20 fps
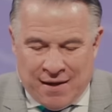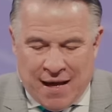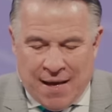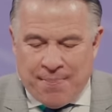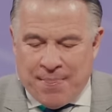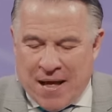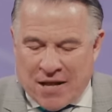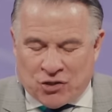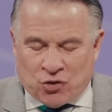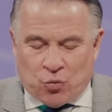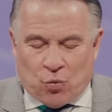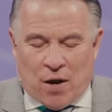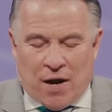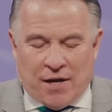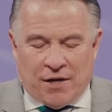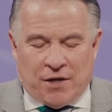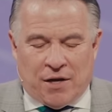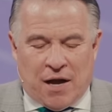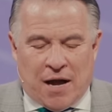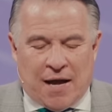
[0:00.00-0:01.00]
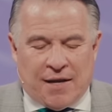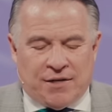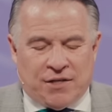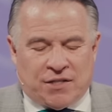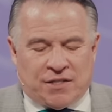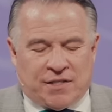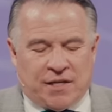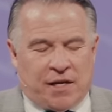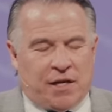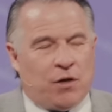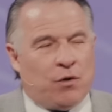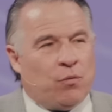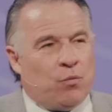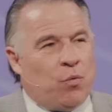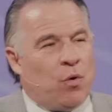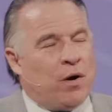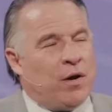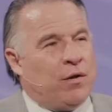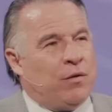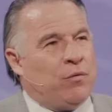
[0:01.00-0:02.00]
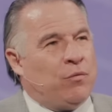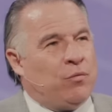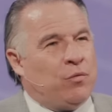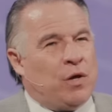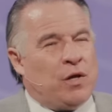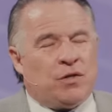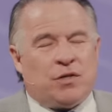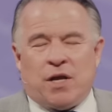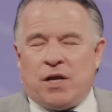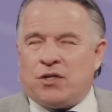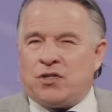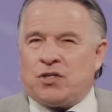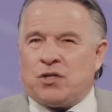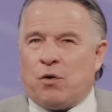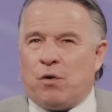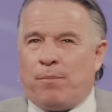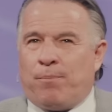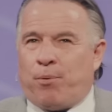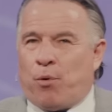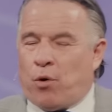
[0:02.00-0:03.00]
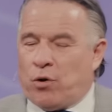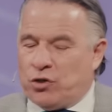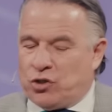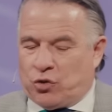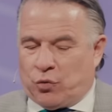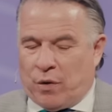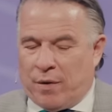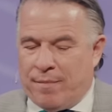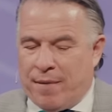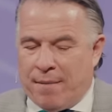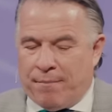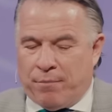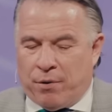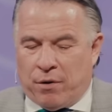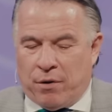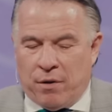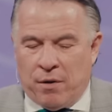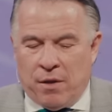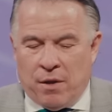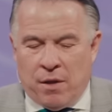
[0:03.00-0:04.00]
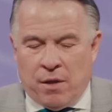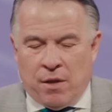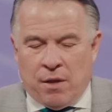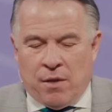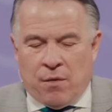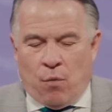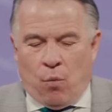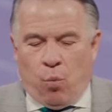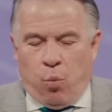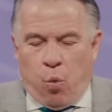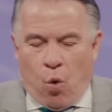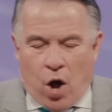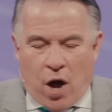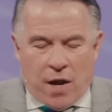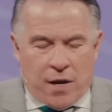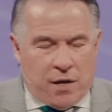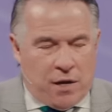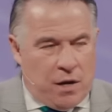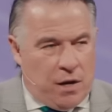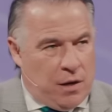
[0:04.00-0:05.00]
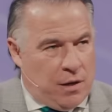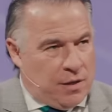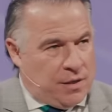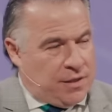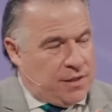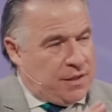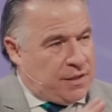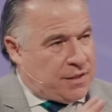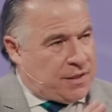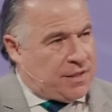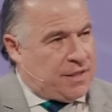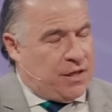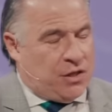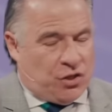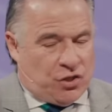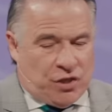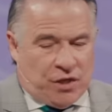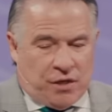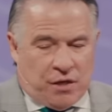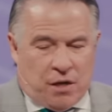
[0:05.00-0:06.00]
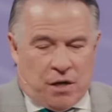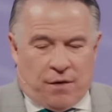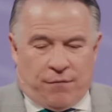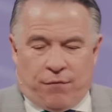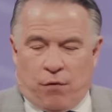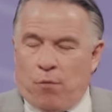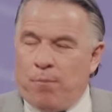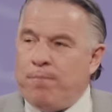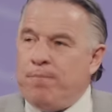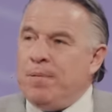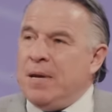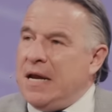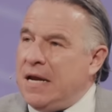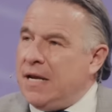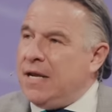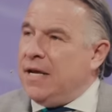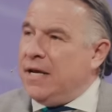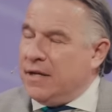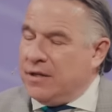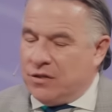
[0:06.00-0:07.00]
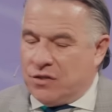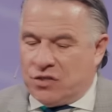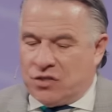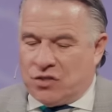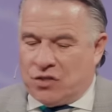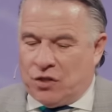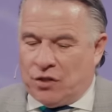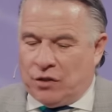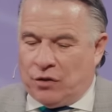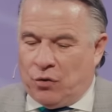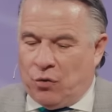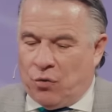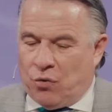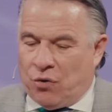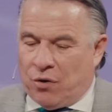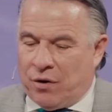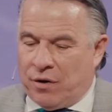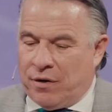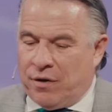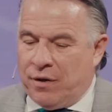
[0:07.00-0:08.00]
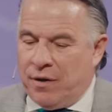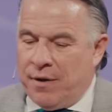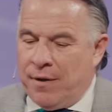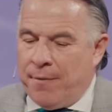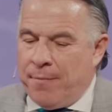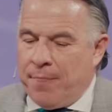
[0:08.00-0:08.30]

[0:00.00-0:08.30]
And that's why I just tell you, one of, it, it's so important to remember one decision of obedience to the Lord,